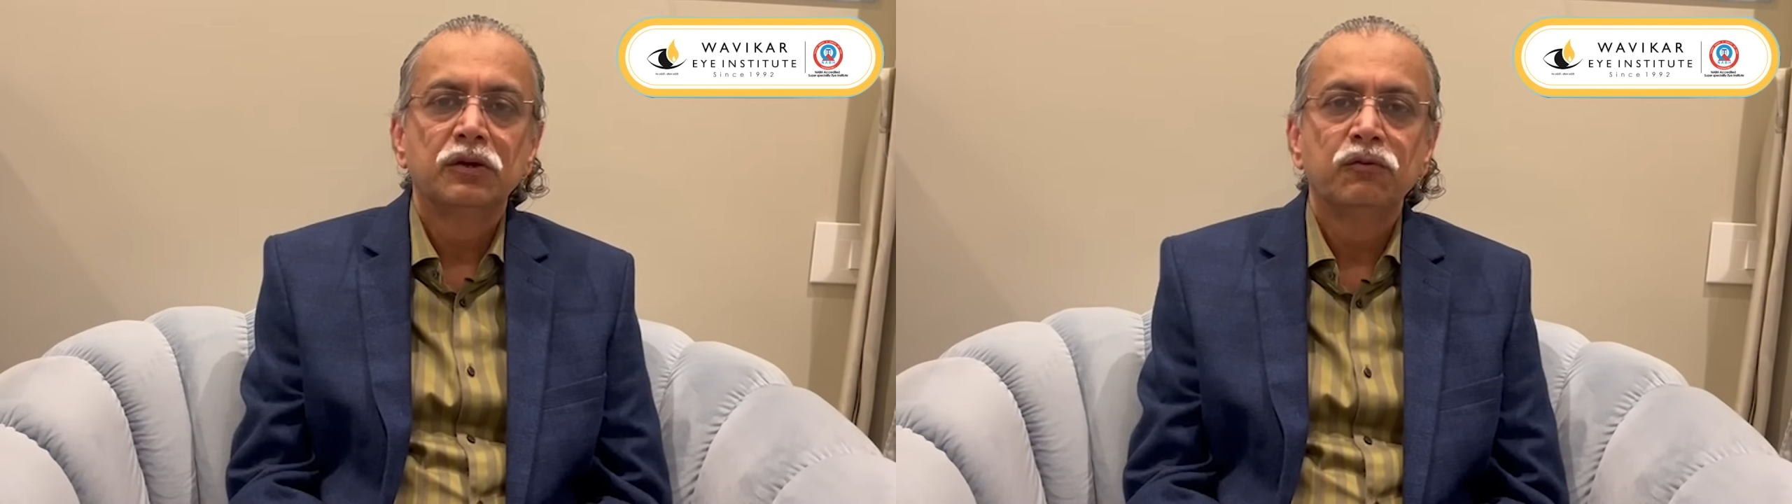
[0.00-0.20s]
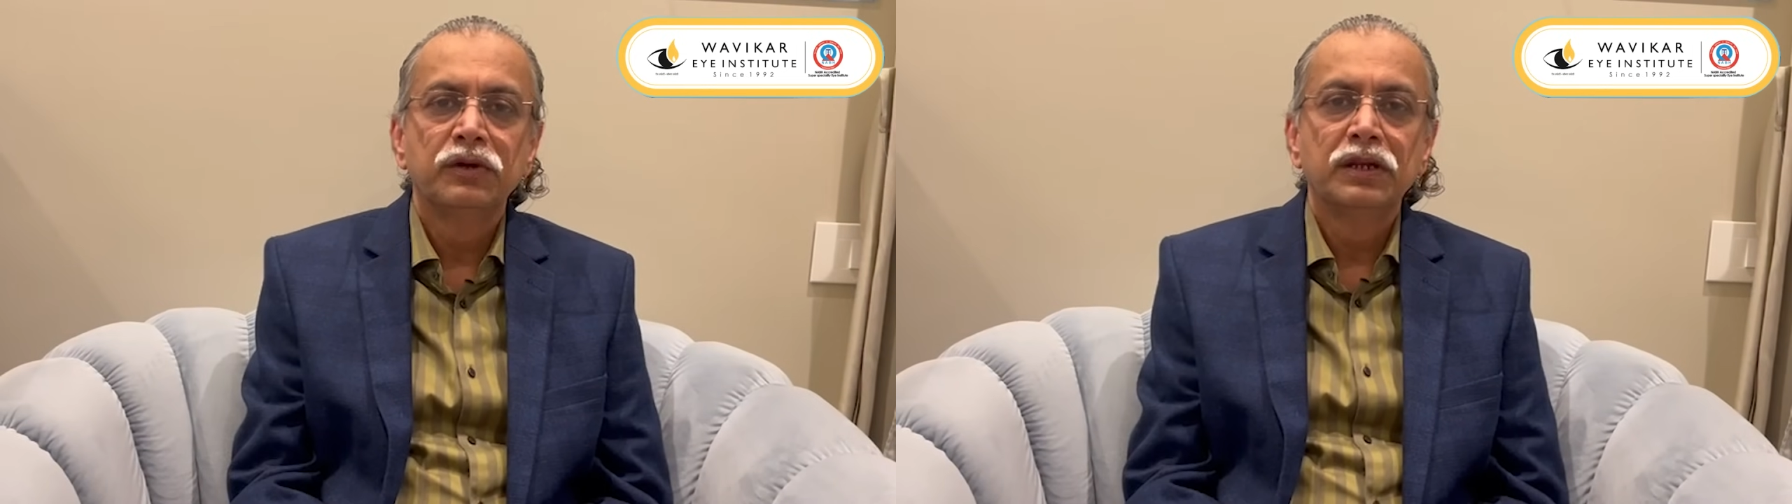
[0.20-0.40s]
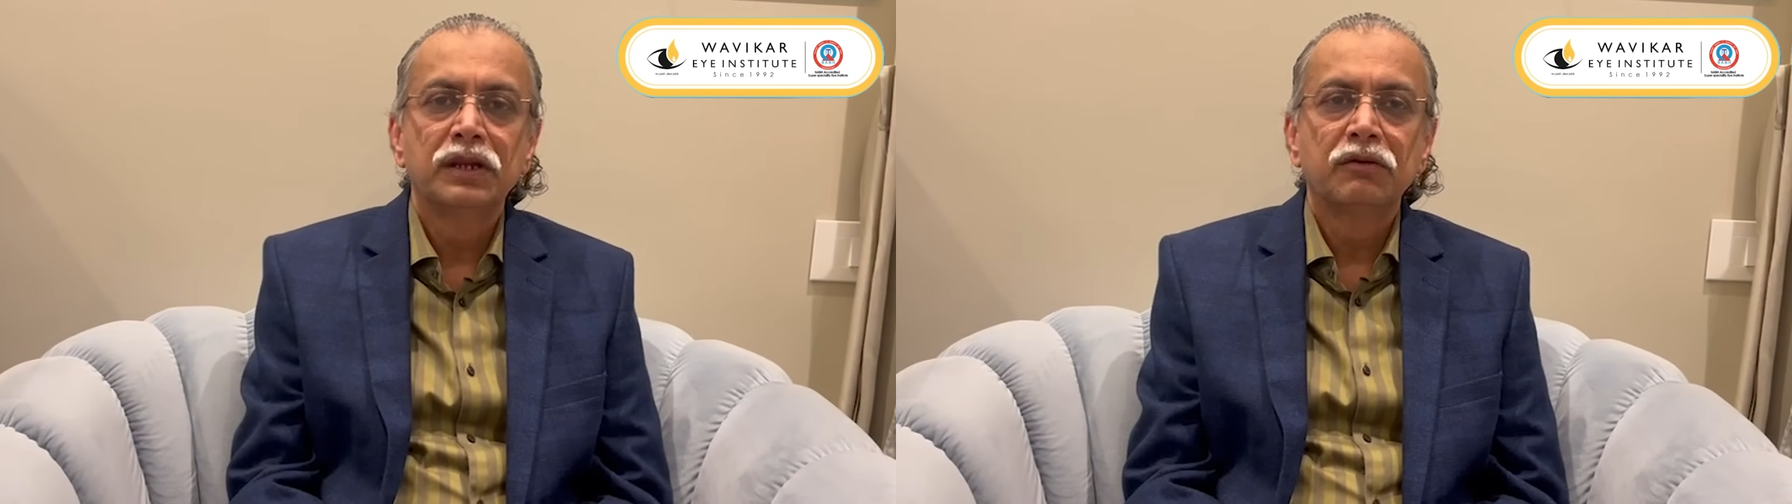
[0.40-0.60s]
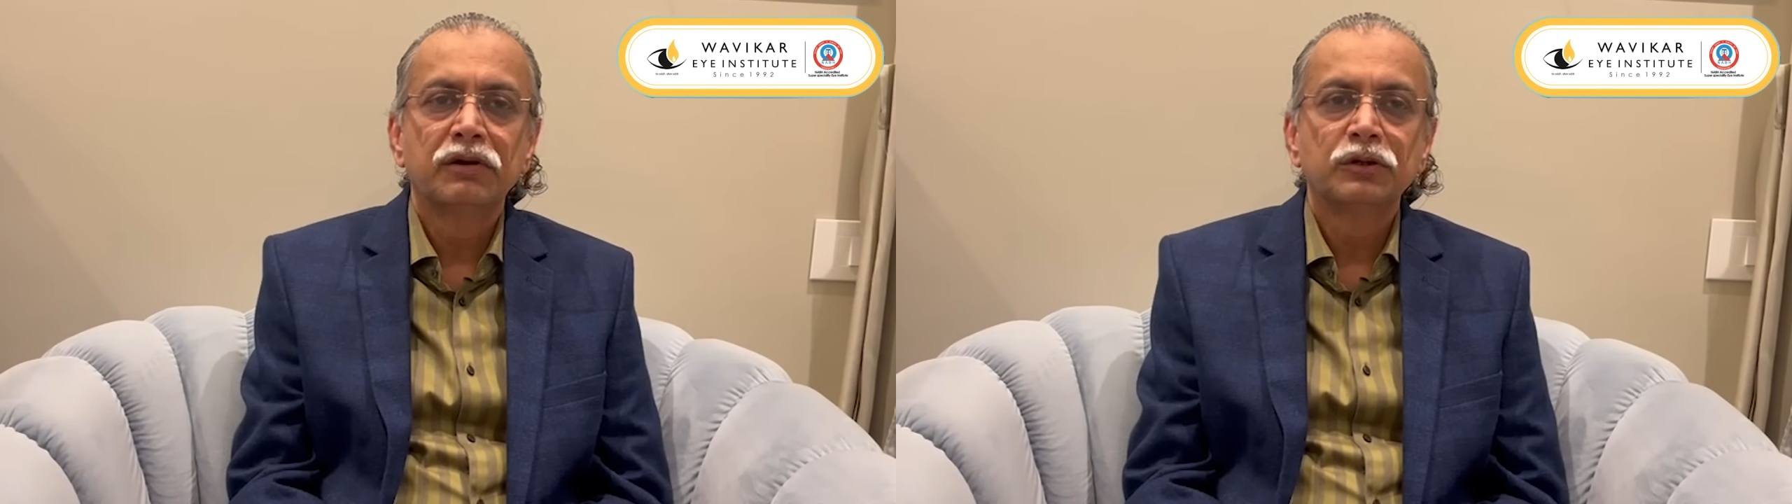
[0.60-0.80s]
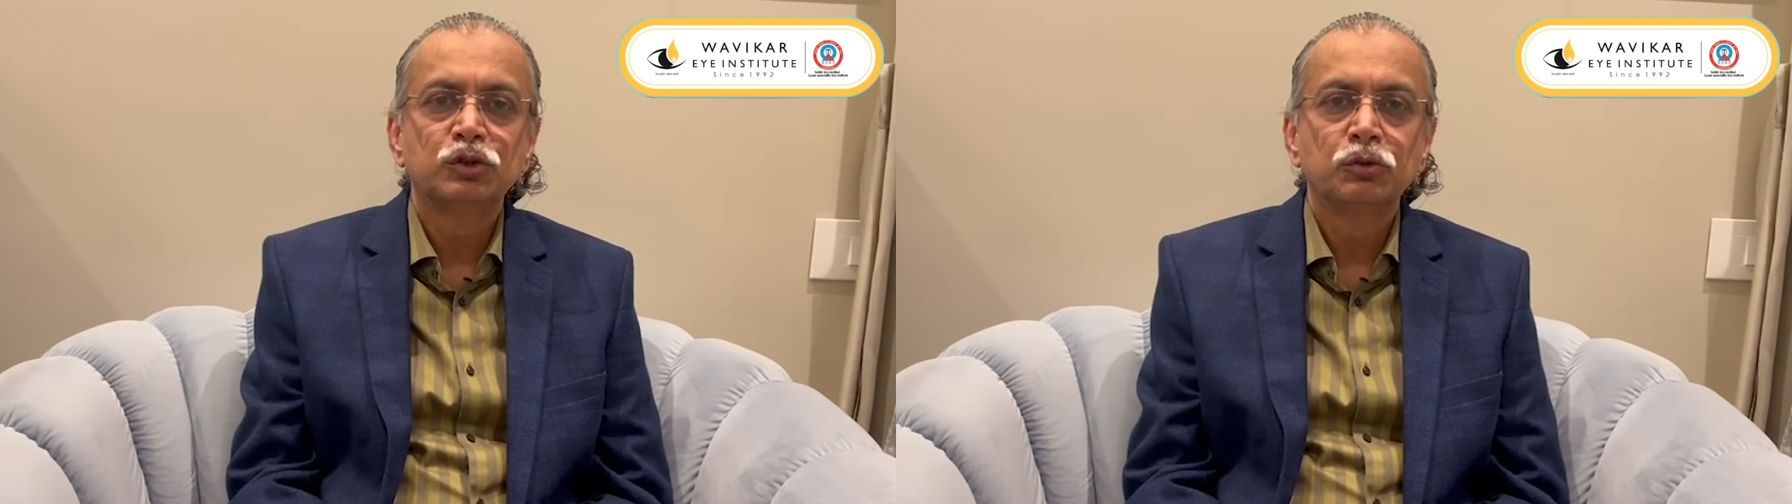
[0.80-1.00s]
we never
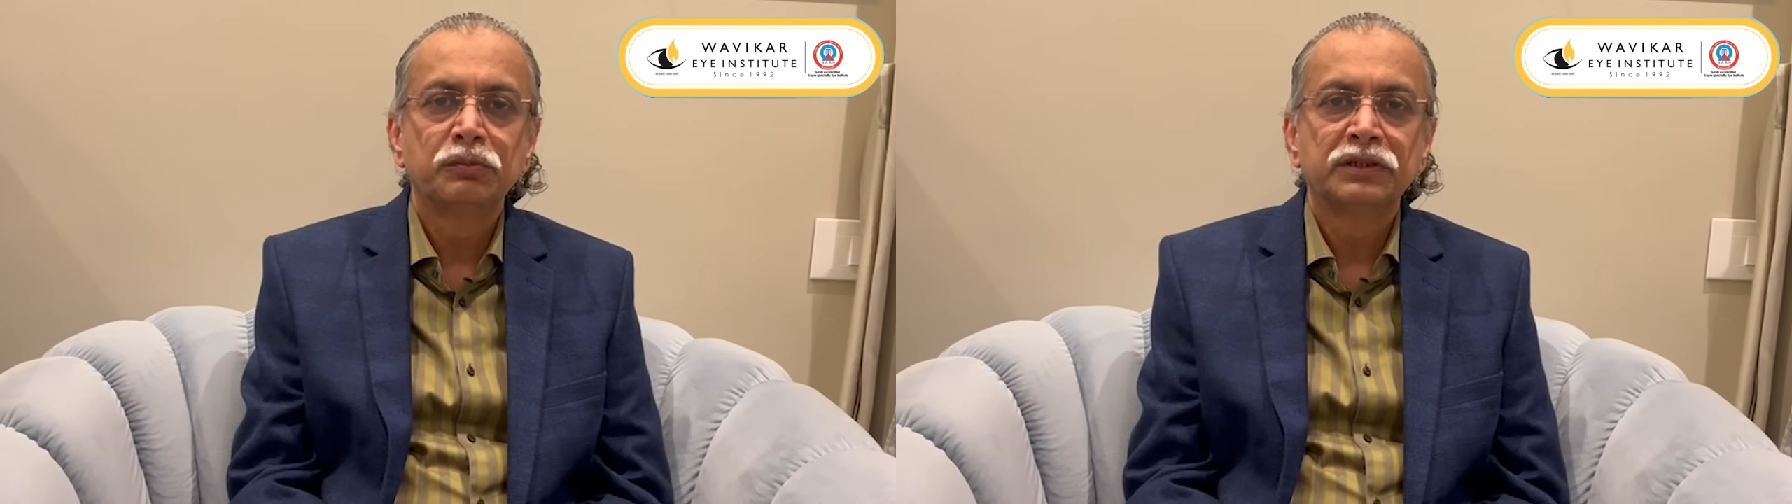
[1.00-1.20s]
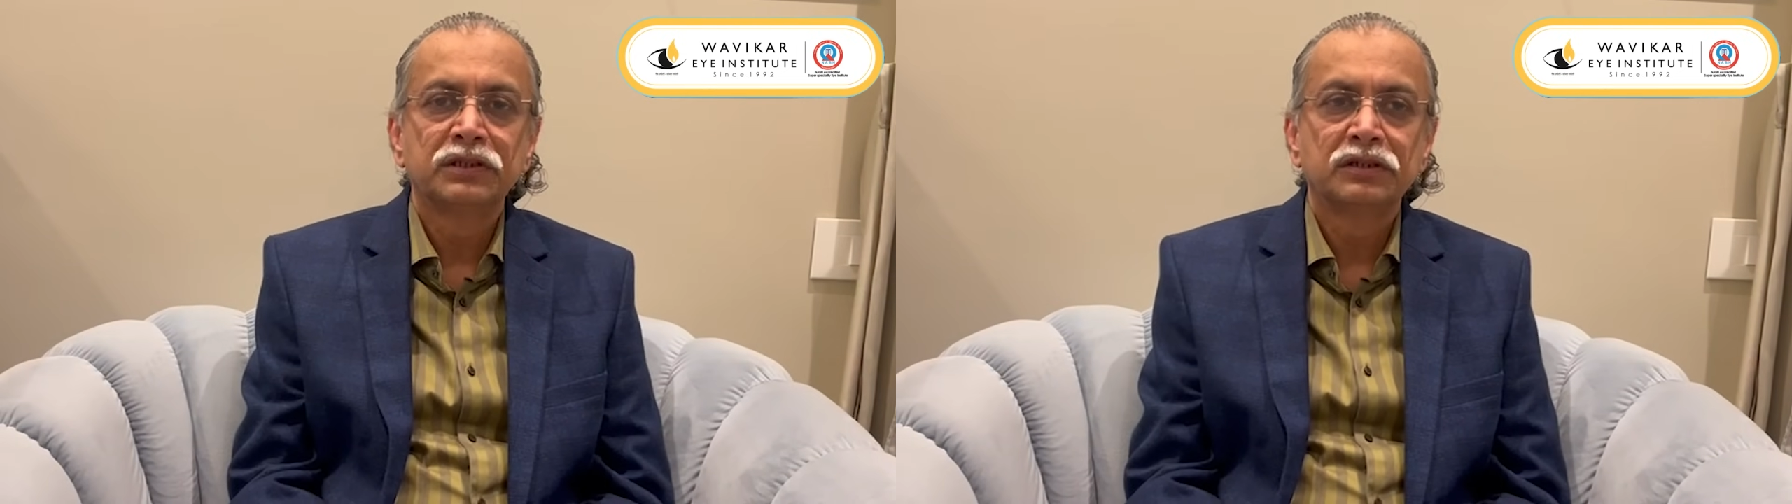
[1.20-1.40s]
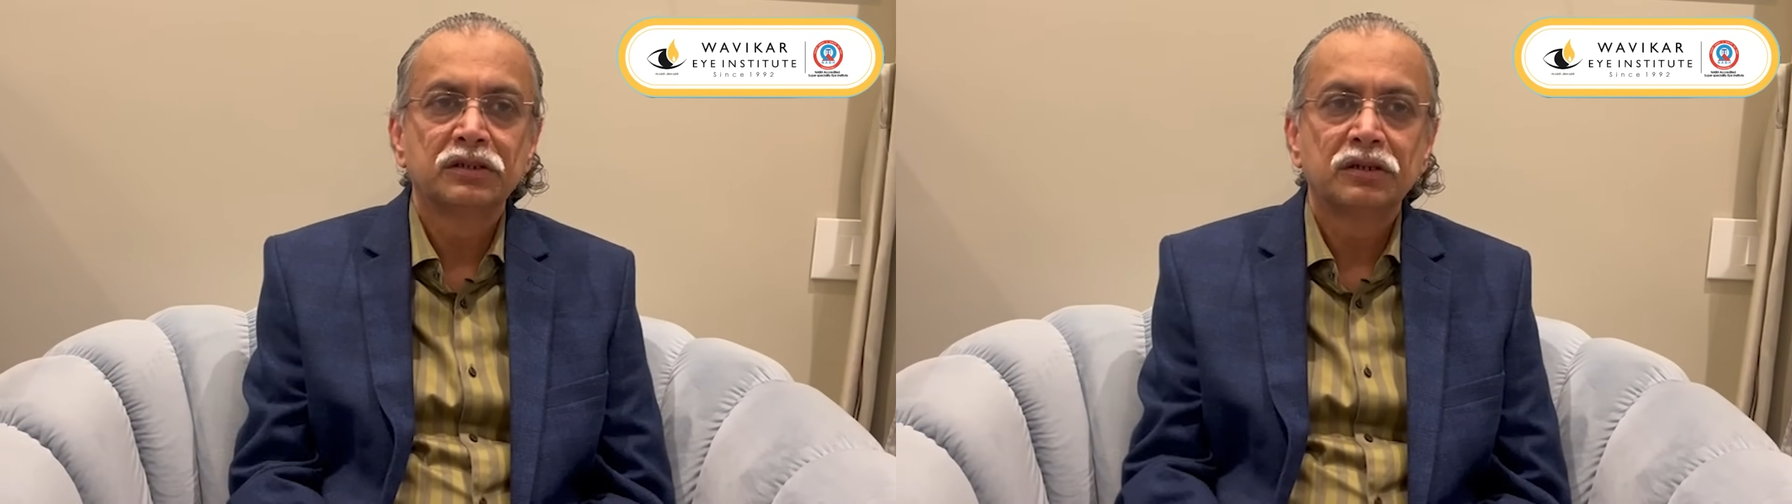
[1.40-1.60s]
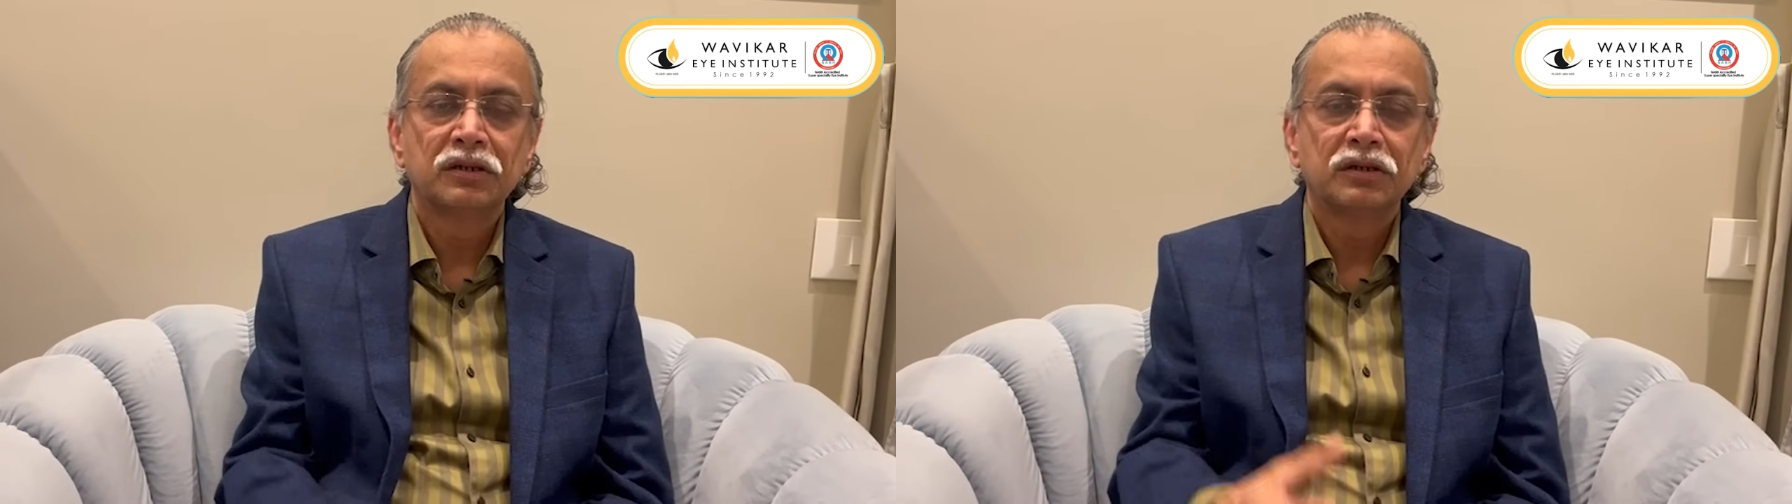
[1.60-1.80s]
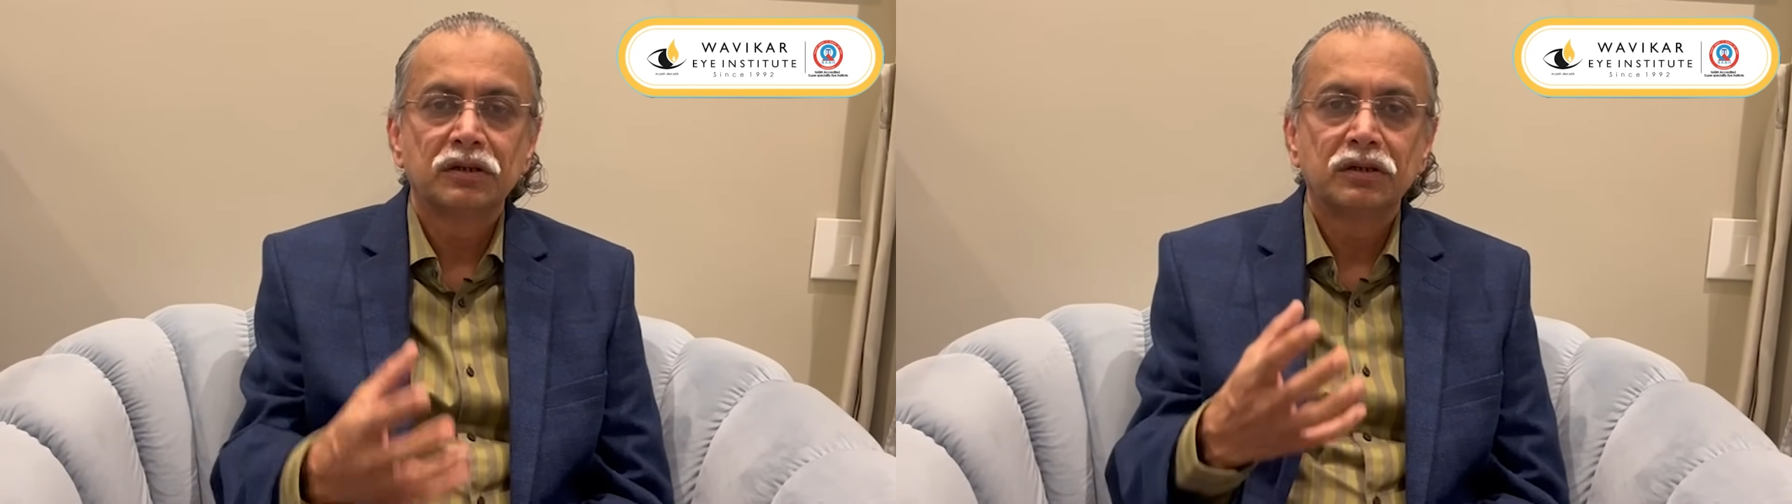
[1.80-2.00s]
used to measure the